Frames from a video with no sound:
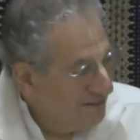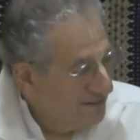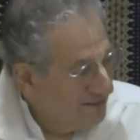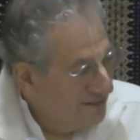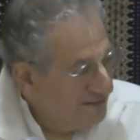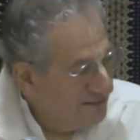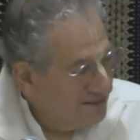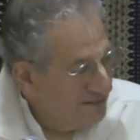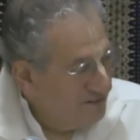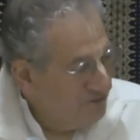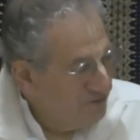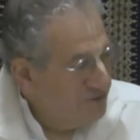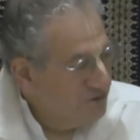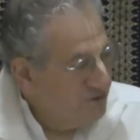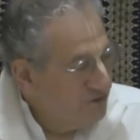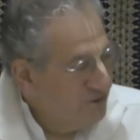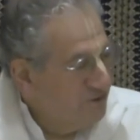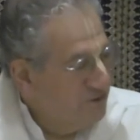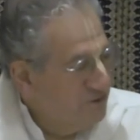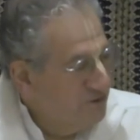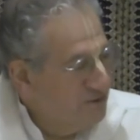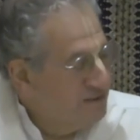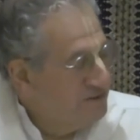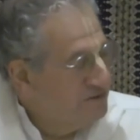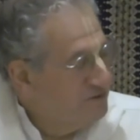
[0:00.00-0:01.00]
Because he was
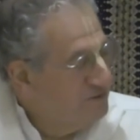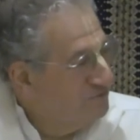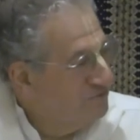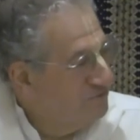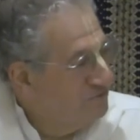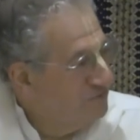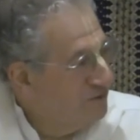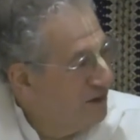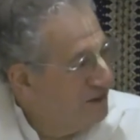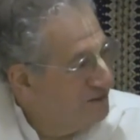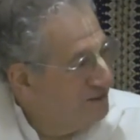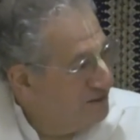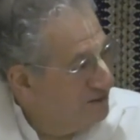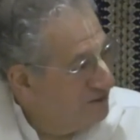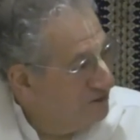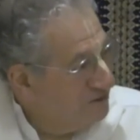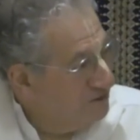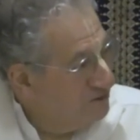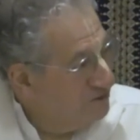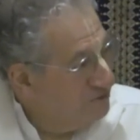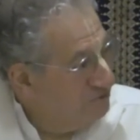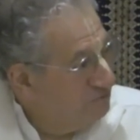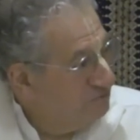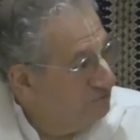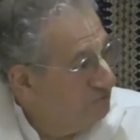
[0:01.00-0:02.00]
always finding
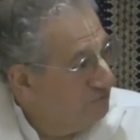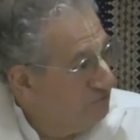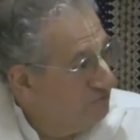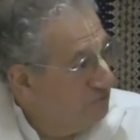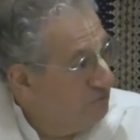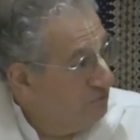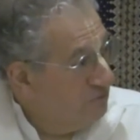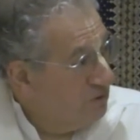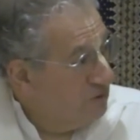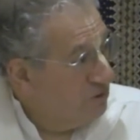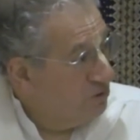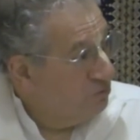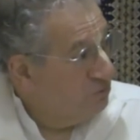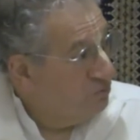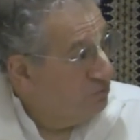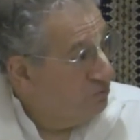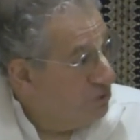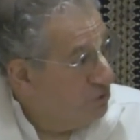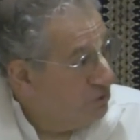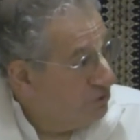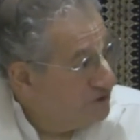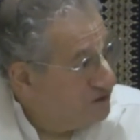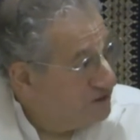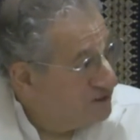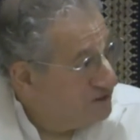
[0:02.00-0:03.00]
little little
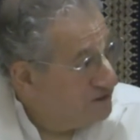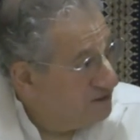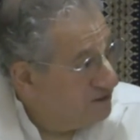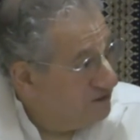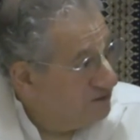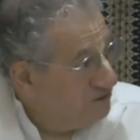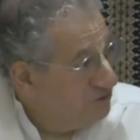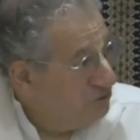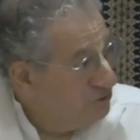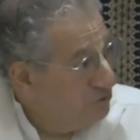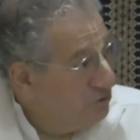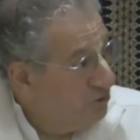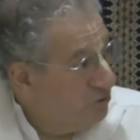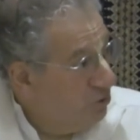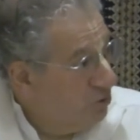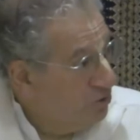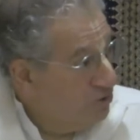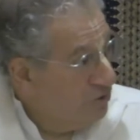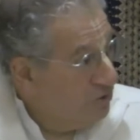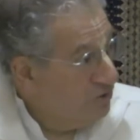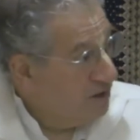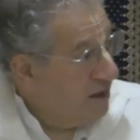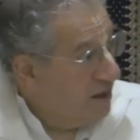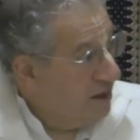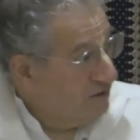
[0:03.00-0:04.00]
faults in the Lord.
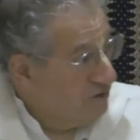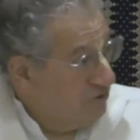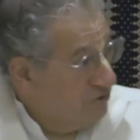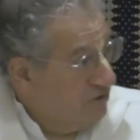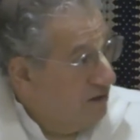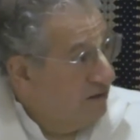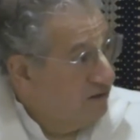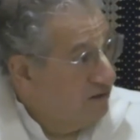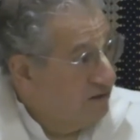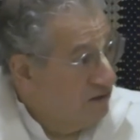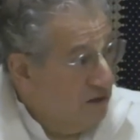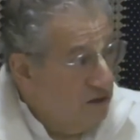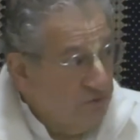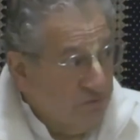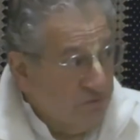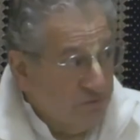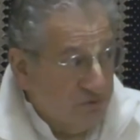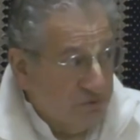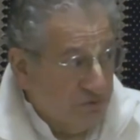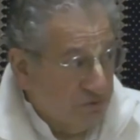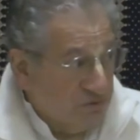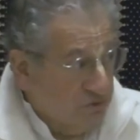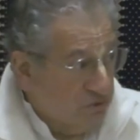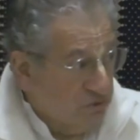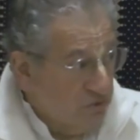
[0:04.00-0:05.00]
Although he had great love
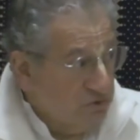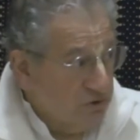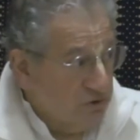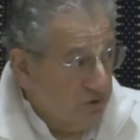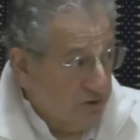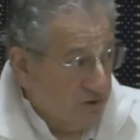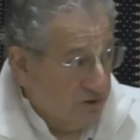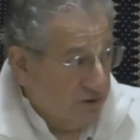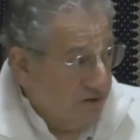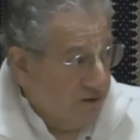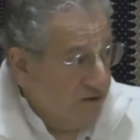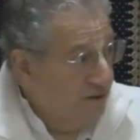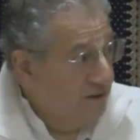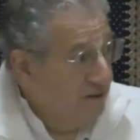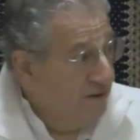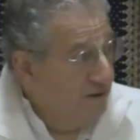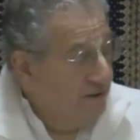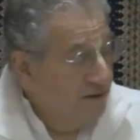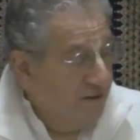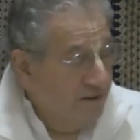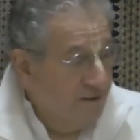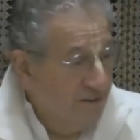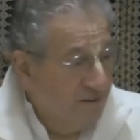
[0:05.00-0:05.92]
for the Lord, mm -hmm.